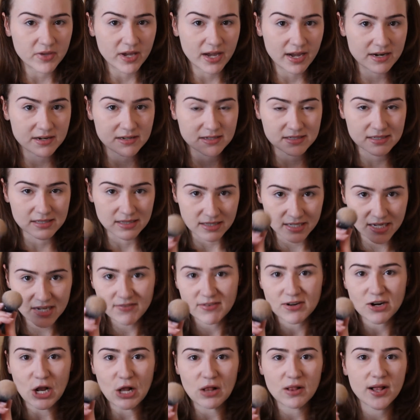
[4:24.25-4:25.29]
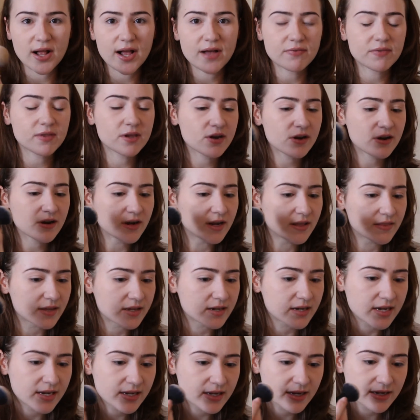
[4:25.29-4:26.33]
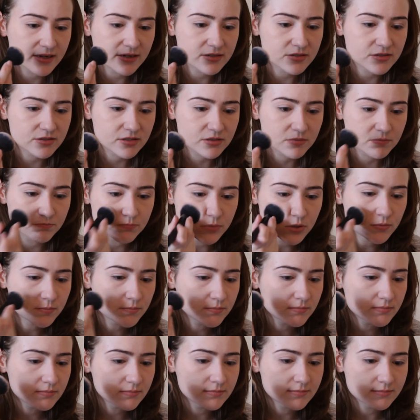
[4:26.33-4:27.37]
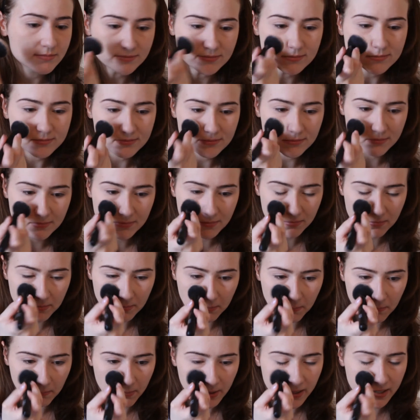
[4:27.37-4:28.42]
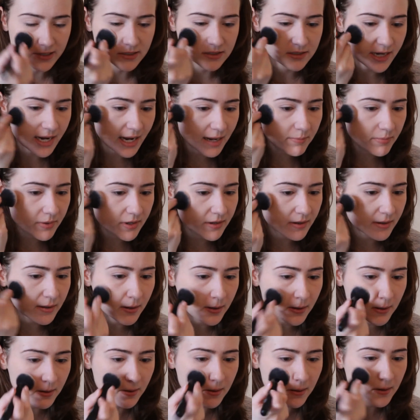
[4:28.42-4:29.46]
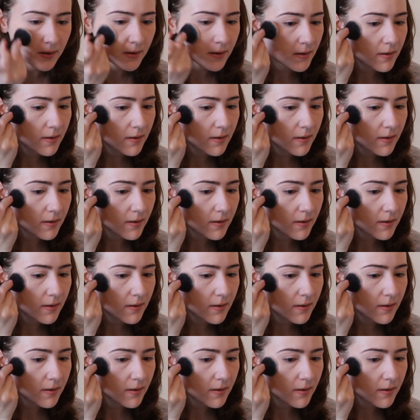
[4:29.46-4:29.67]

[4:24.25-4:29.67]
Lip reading: I just leave it all on there, and then I kind of just boop and tap it in,